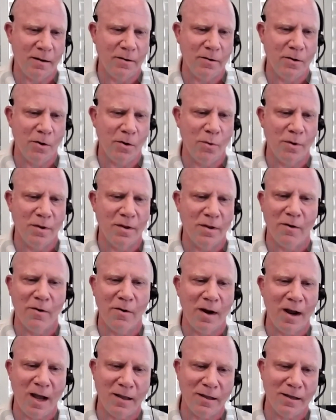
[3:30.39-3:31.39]
no one's
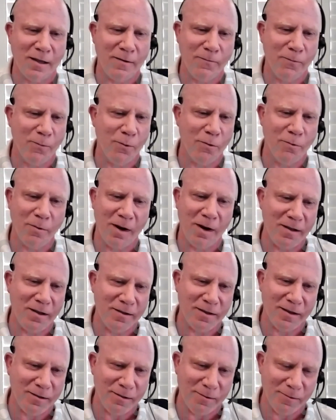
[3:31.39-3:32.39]
ever asking for a
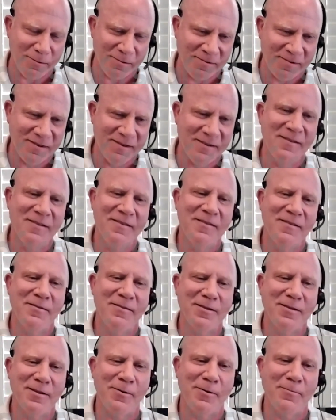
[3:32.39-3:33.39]
raise either.
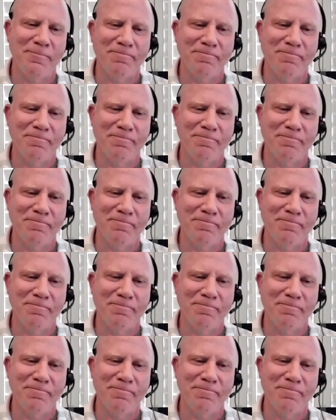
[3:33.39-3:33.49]
So